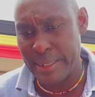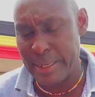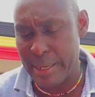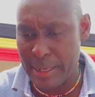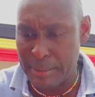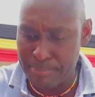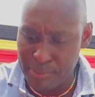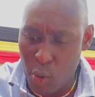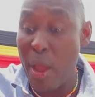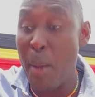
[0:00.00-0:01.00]
and um,
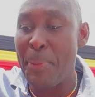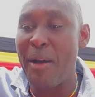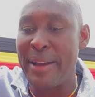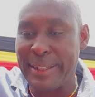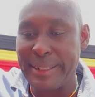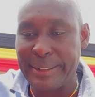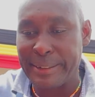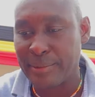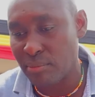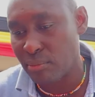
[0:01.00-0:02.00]
oh, we are powering it.
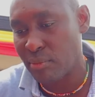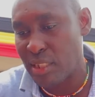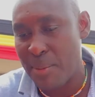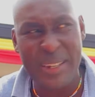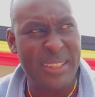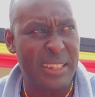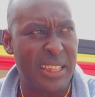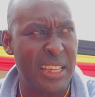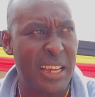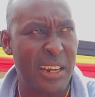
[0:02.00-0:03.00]
Okay. Companies in
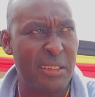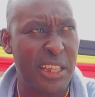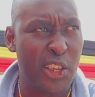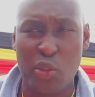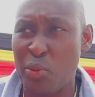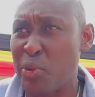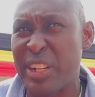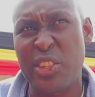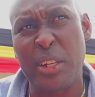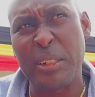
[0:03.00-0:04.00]
Kenya around the Kisumu
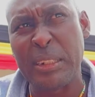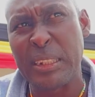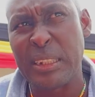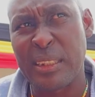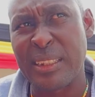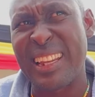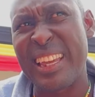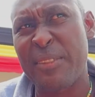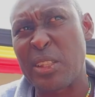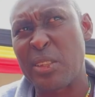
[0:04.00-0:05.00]
region, okay. the
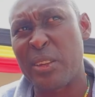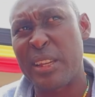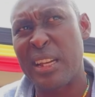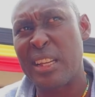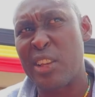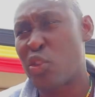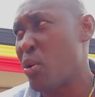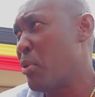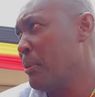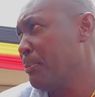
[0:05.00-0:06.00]
Lake Victoria,
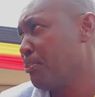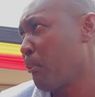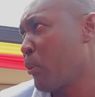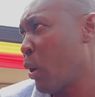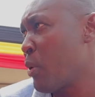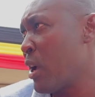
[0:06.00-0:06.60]
Asobo. Mm.